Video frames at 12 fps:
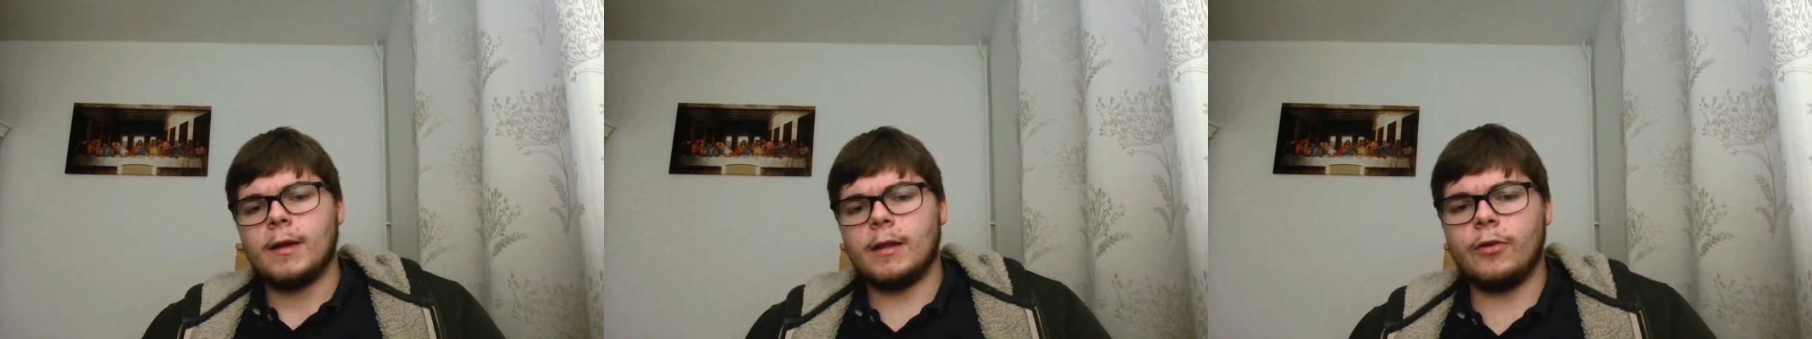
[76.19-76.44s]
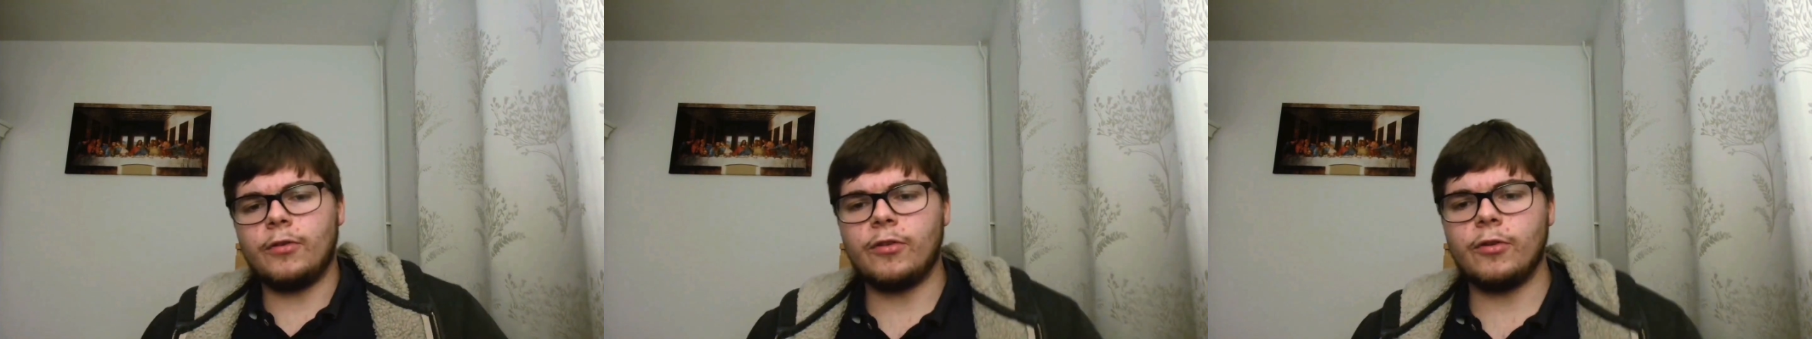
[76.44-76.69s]

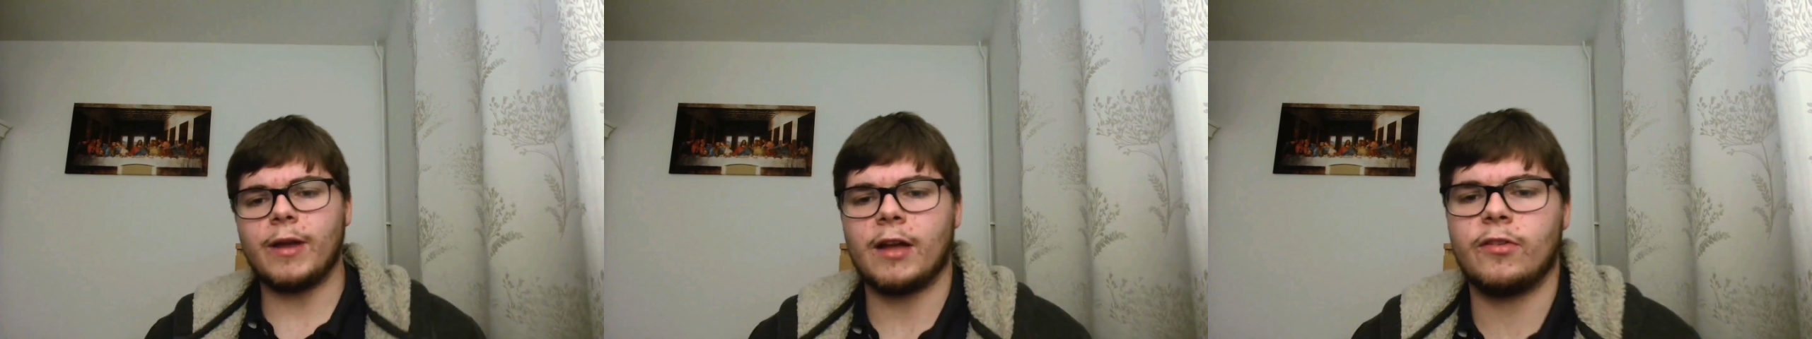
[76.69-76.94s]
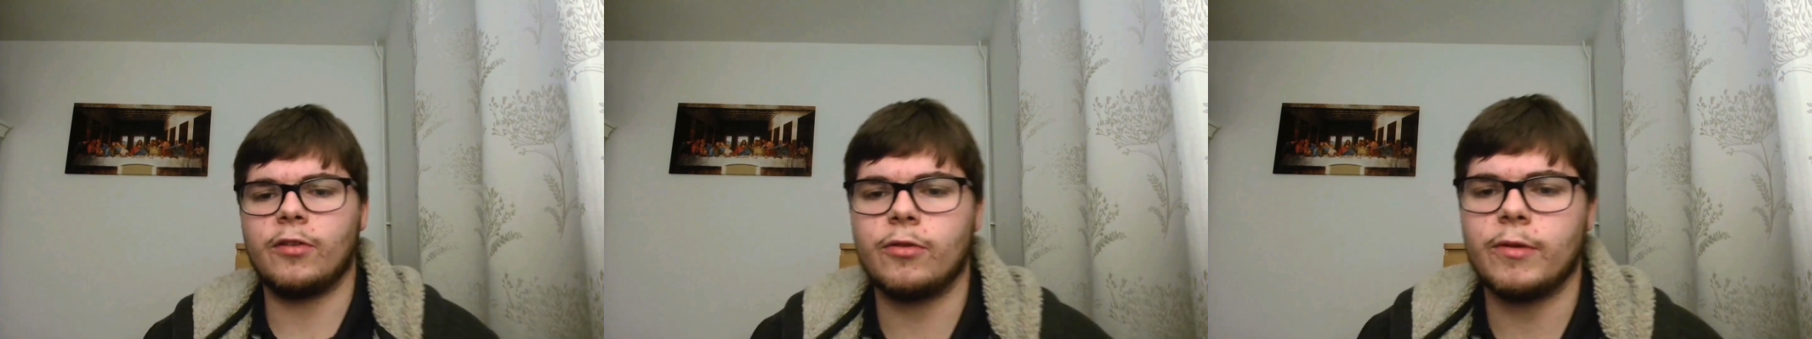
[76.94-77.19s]
And those two
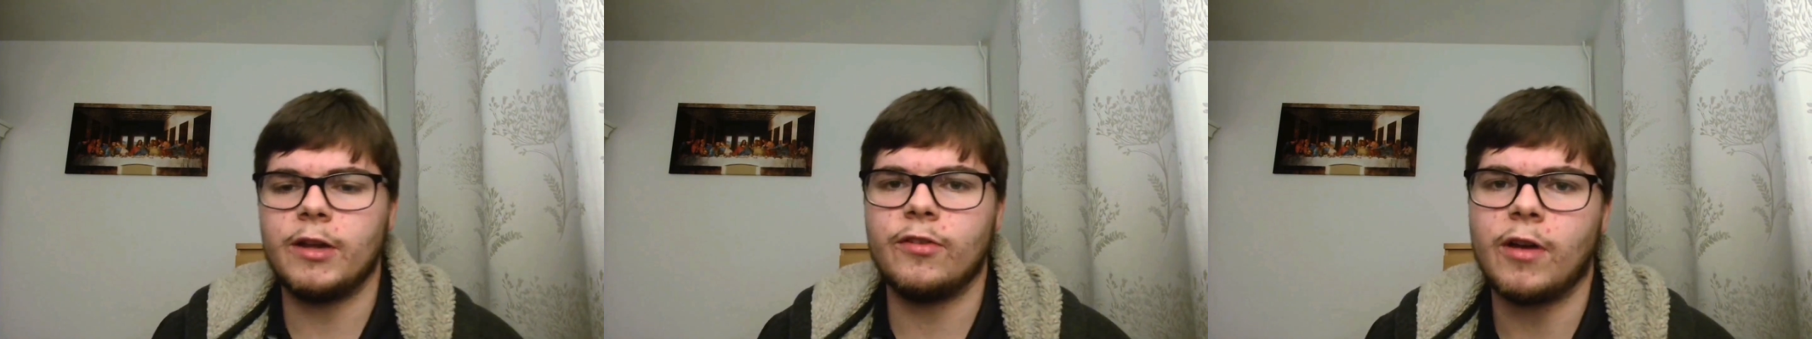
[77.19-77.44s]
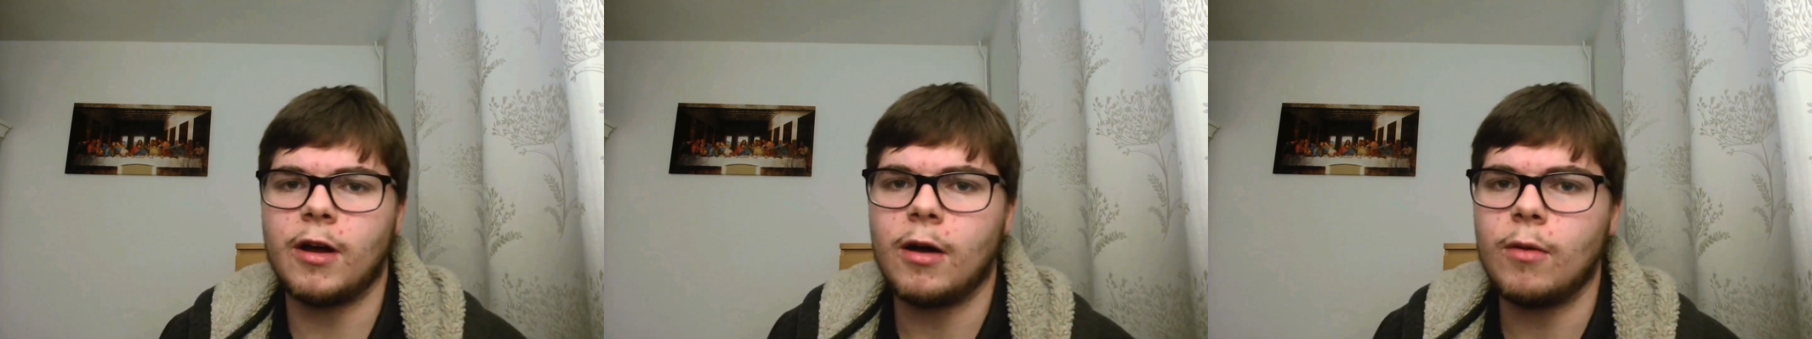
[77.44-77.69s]

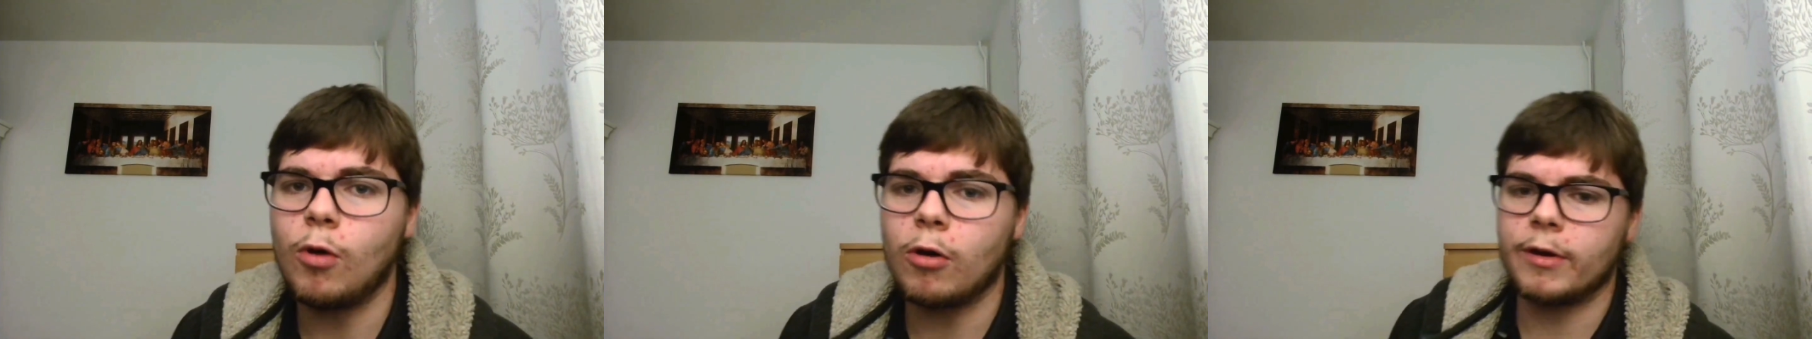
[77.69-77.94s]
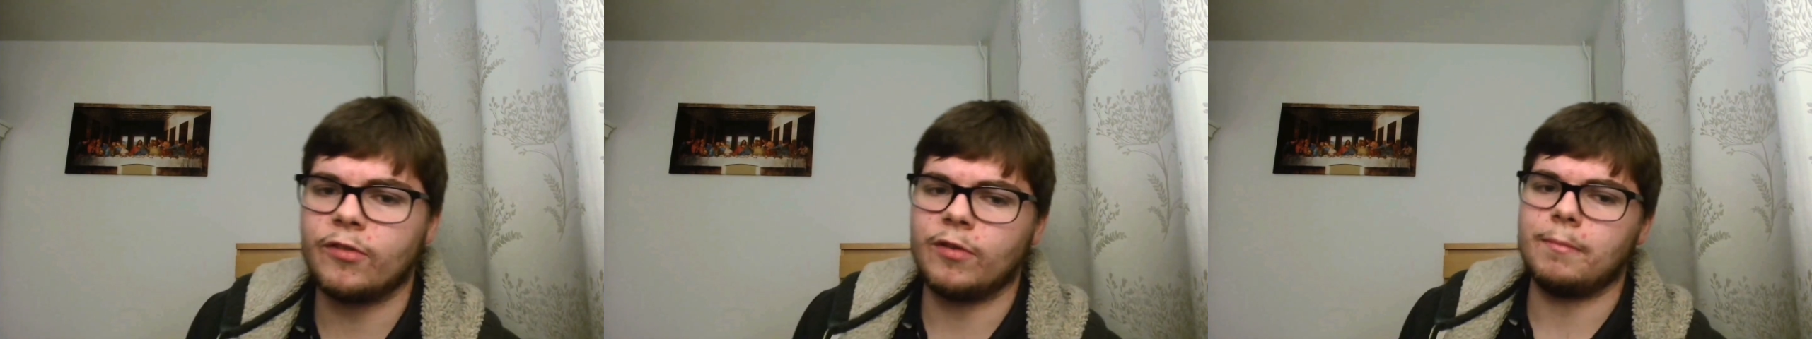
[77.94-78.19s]
categories are
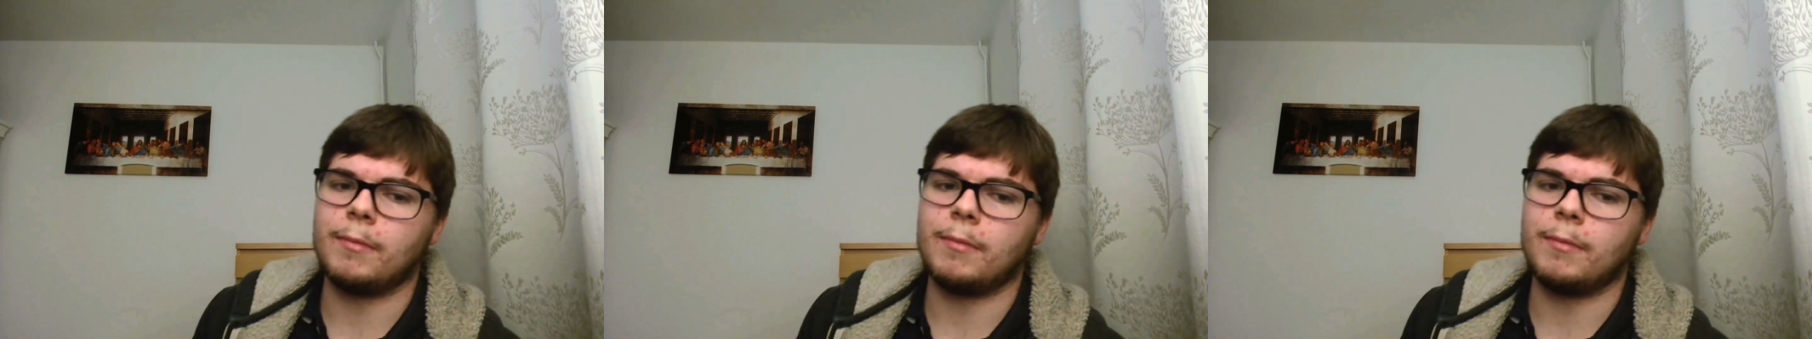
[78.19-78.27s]
warriors and